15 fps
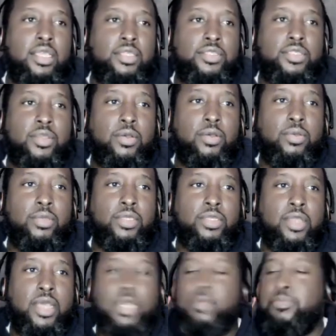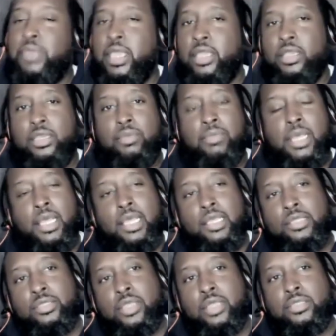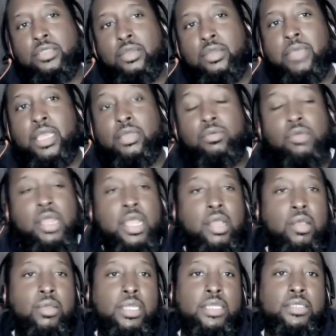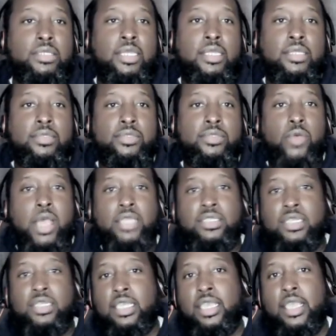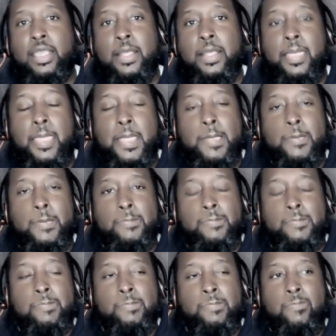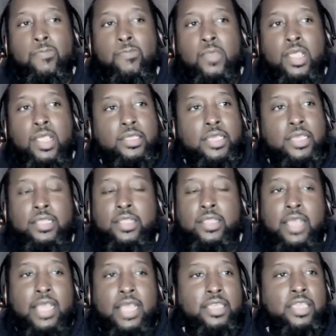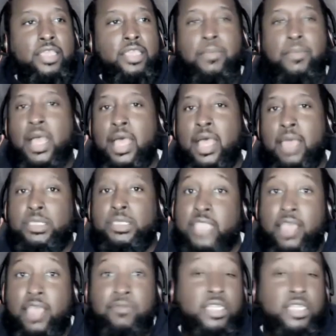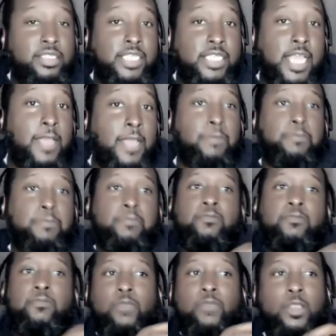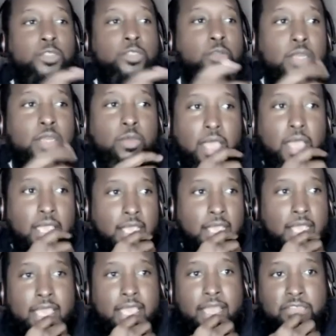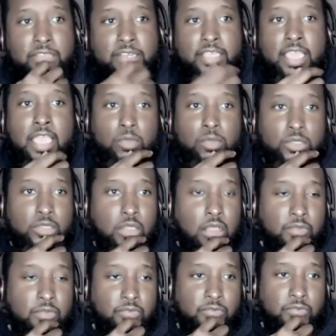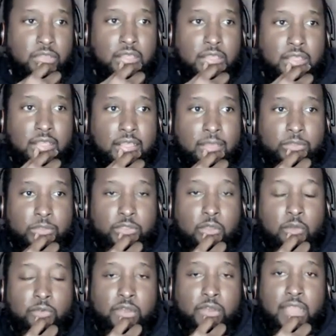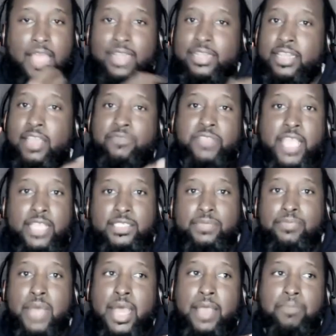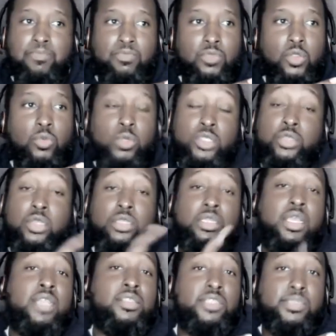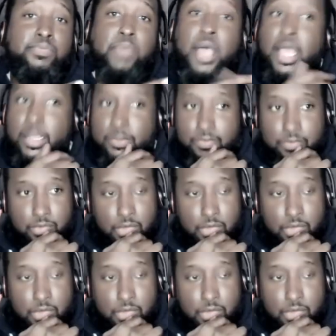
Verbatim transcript: And so, you know, I didn't pay it any mind, so I turned back around and uh, watching the game. And, yeah, I could hear him behind me just having a good time. So anyway, after the game was off, uh, was over, I left that spot, went to another spot